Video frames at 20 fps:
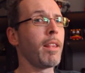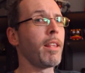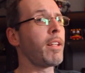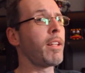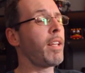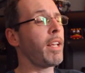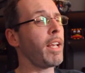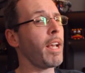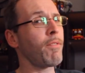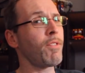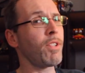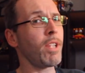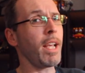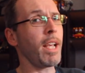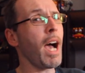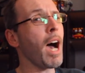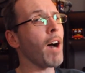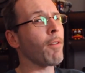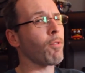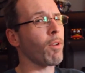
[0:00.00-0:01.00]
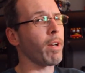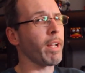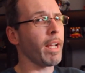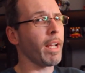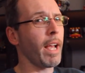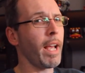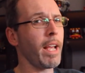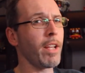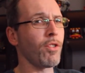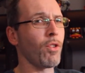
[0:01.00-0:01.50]
the TFC
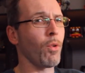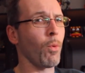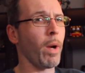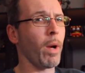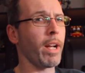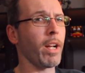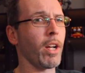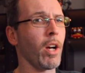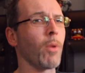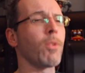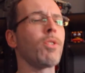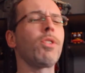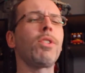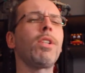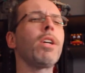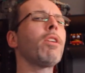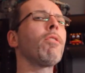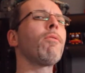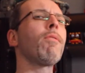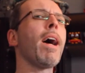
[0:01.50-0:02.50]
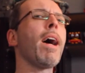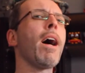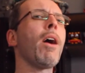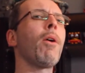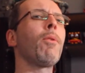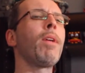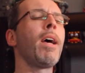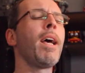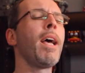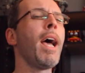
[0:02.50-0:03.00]
offering is the way to go. Stick
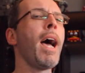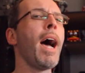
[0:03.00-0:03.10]
around.